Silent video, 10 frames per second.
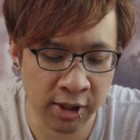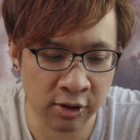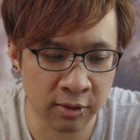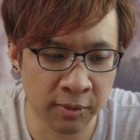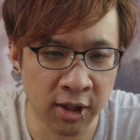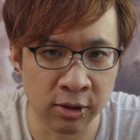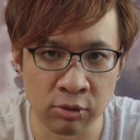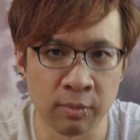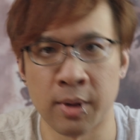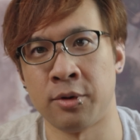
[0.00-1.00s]
Calorie Mate and you
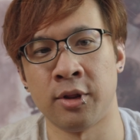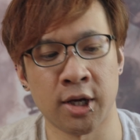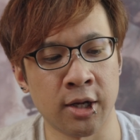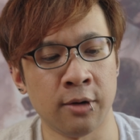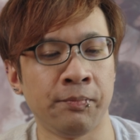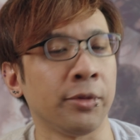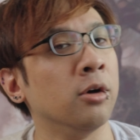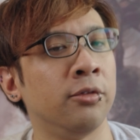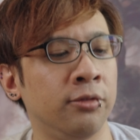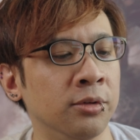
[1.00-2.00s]
remember that,
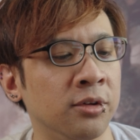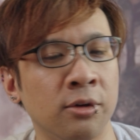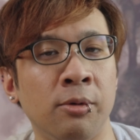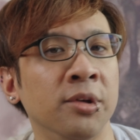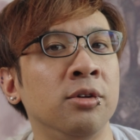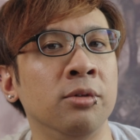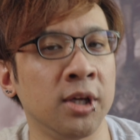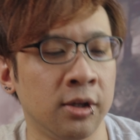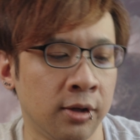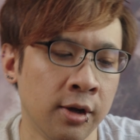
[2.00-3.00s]
no, fruits is always
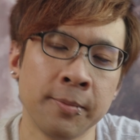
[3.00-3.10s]
green,